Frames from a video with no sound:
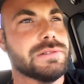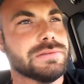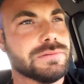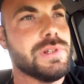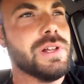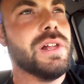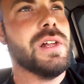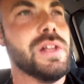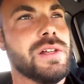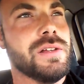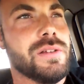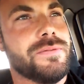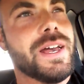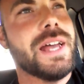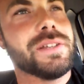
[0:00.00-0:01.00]

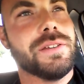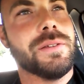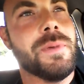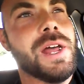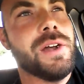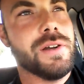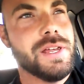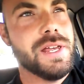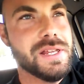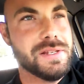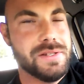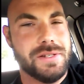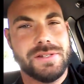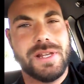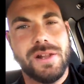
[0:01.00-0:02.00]
The fact of the matter
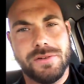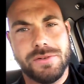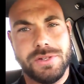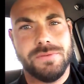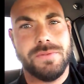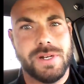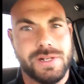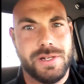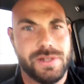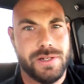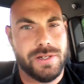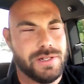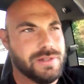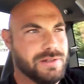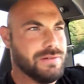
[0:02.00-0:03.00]
is I don't do very
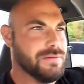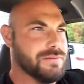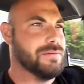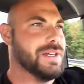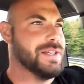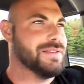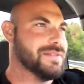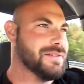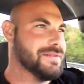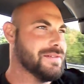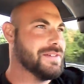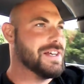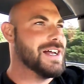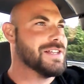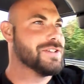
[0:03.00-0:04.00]
good with
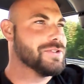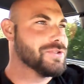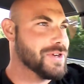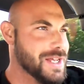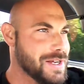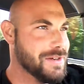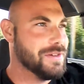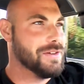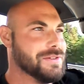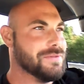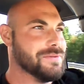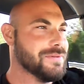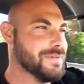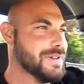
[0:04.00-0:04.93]
concentrating on